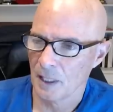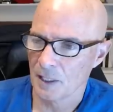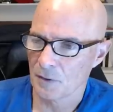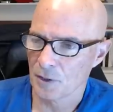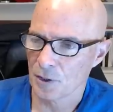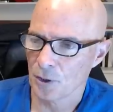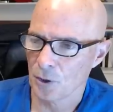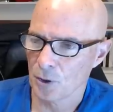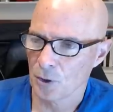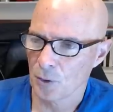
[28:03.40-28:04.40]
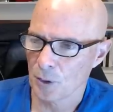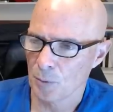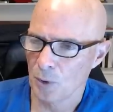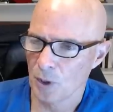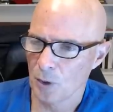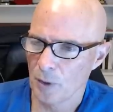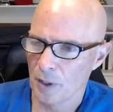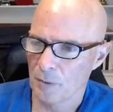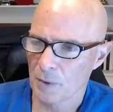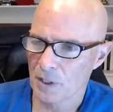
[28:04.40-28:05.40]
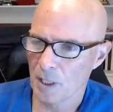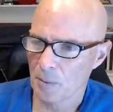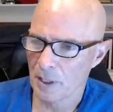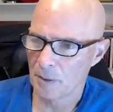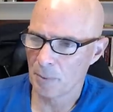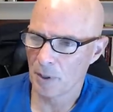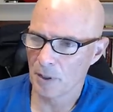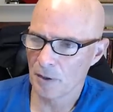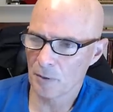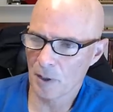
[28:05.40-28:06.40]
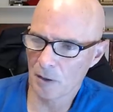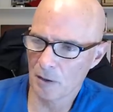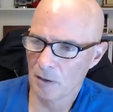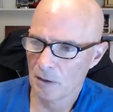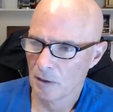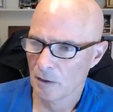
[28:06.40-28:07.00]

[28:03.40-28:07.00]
As for tor torque pulling away from a stoplight, part throttle